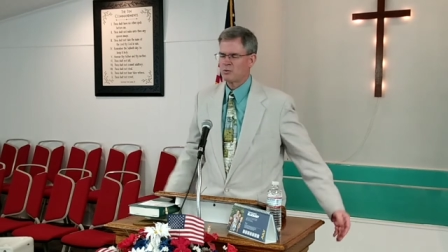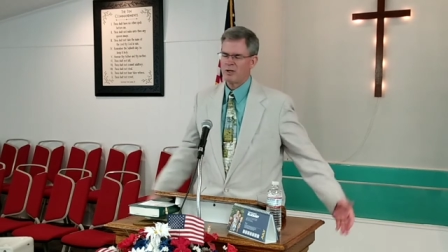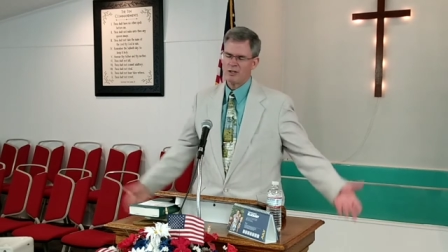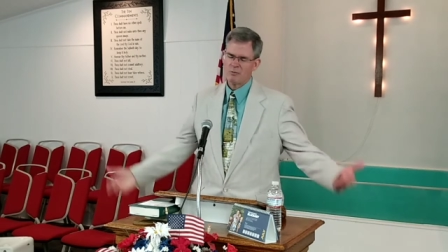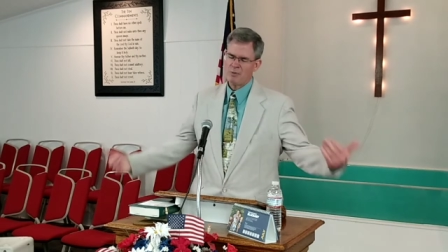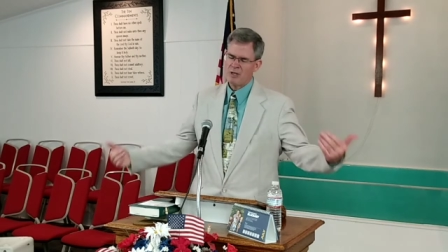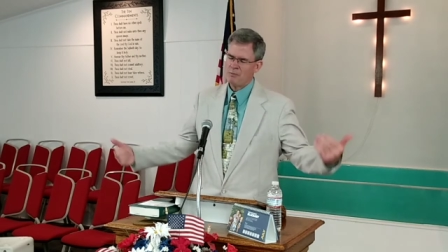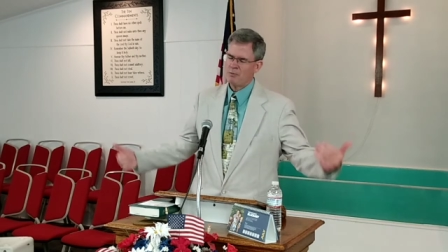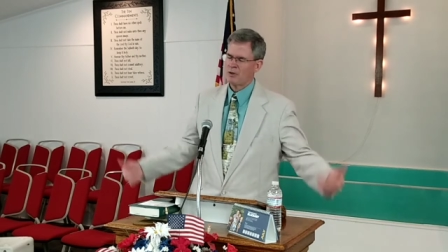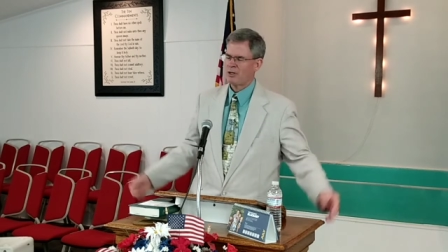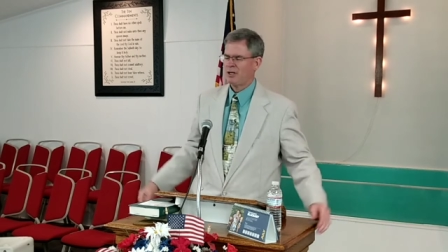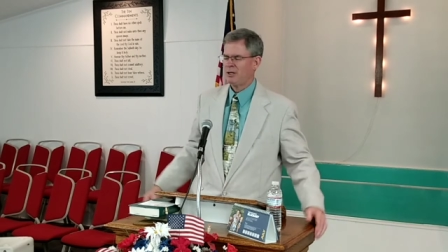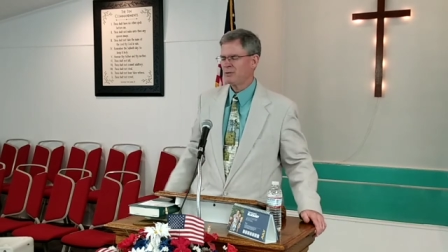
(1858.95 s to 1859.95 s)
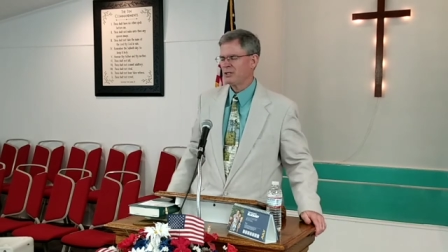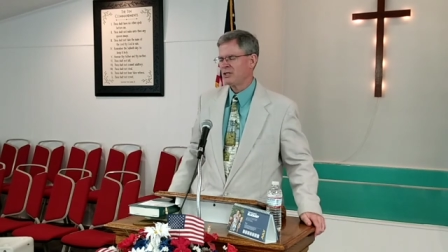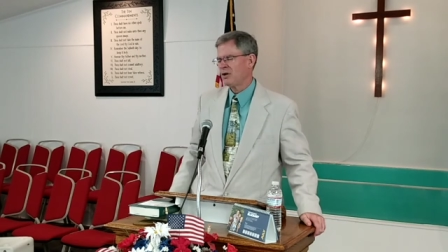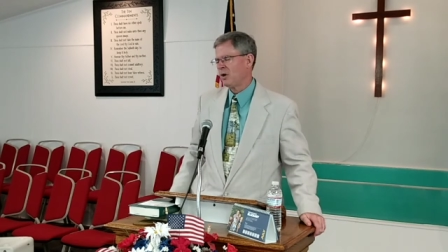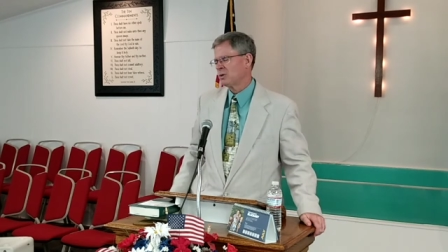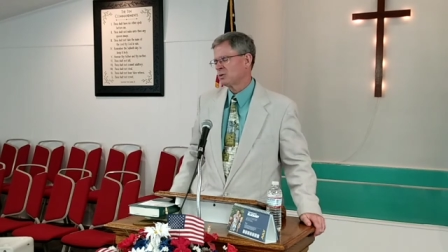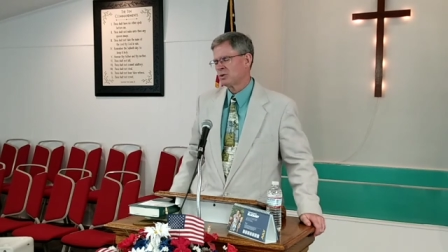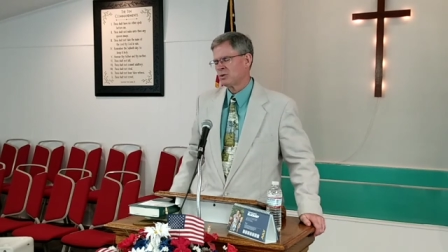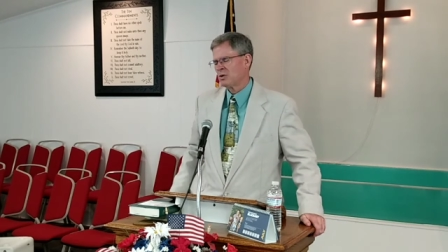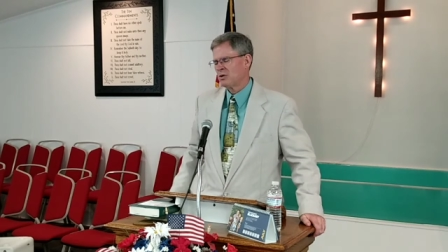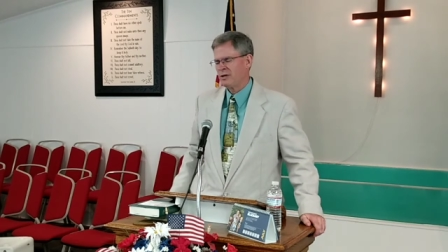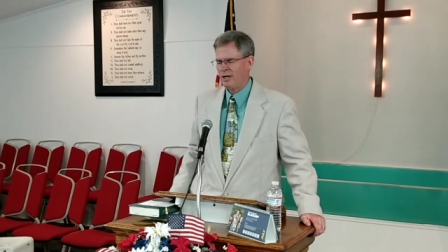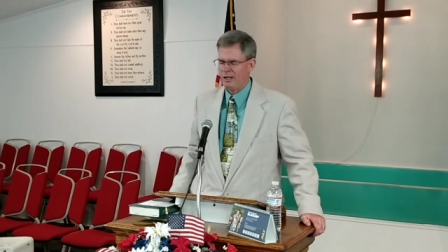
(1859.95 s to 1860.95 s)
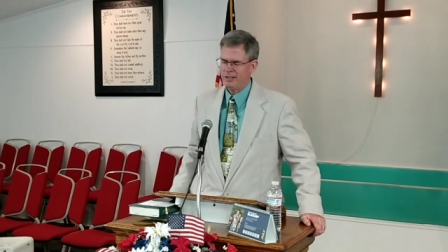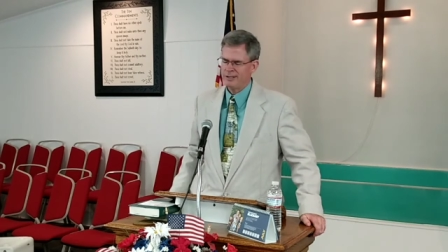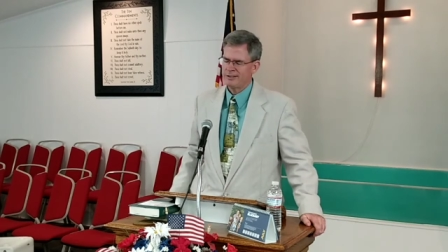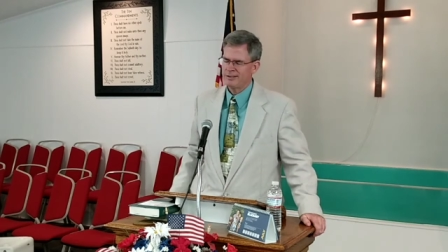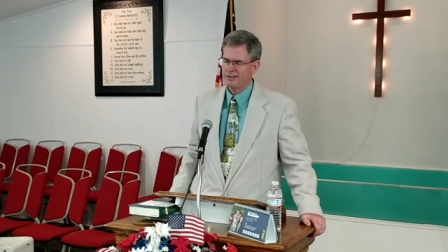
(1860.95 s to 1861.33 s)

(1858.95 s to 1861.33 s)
whether people come to the altar or not.